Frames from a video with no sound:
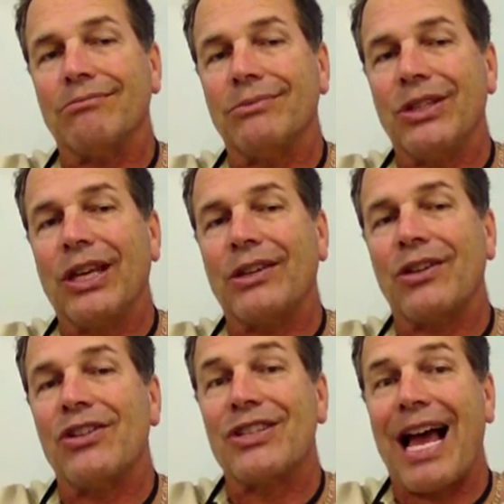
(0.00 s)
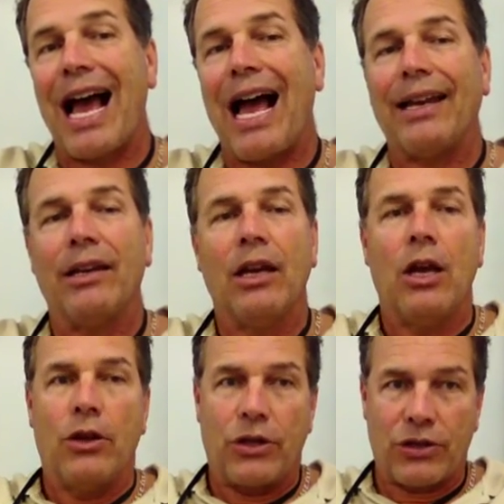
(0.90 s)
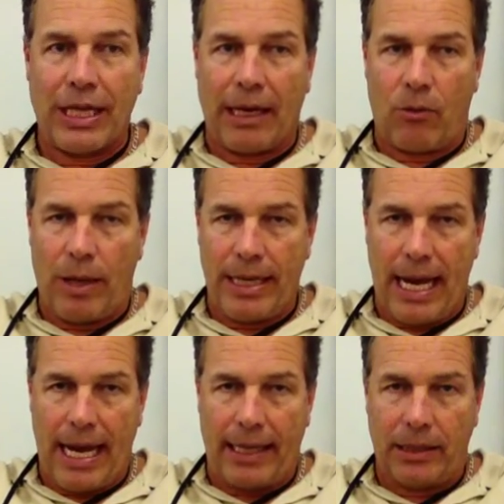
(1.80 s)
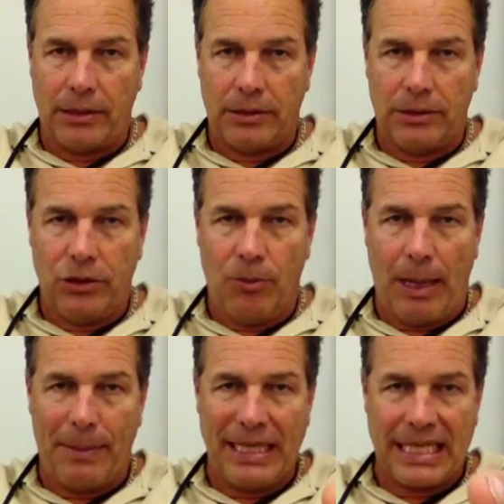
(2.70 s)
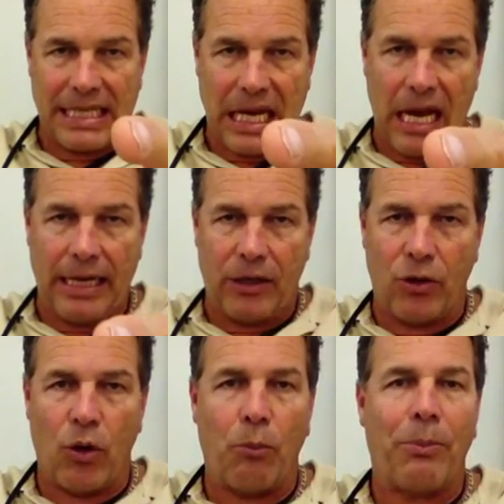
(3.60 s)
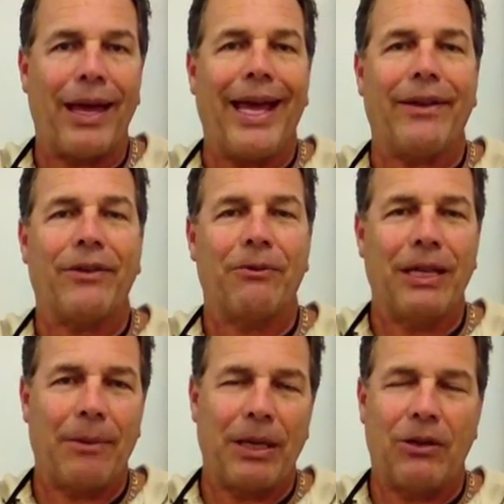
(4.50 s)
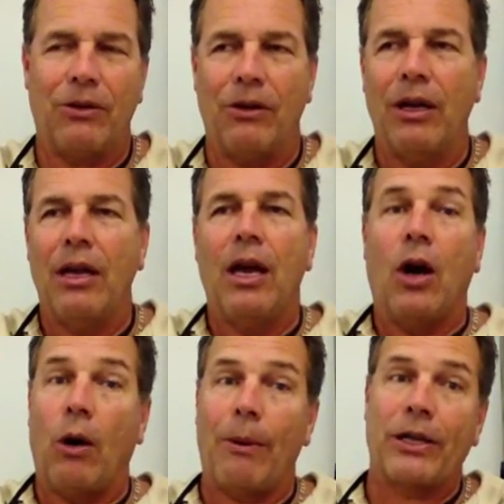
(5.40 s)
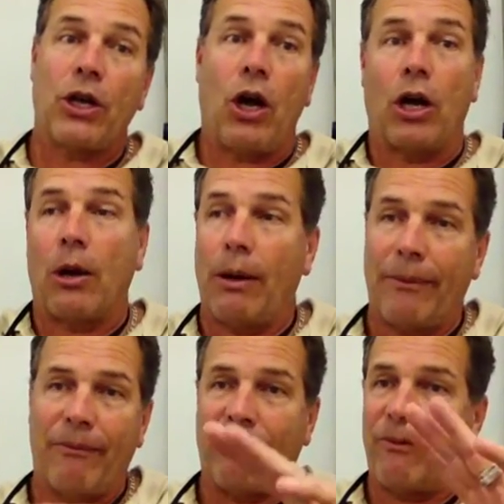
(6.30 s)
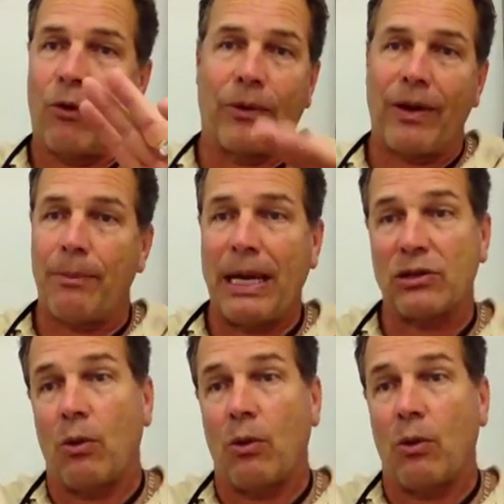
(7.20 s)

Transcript: You get to design. Just think, one day you may be designing your own pet. Wouldn't that be cool? Well, I want a dog. I want him 45 pounds.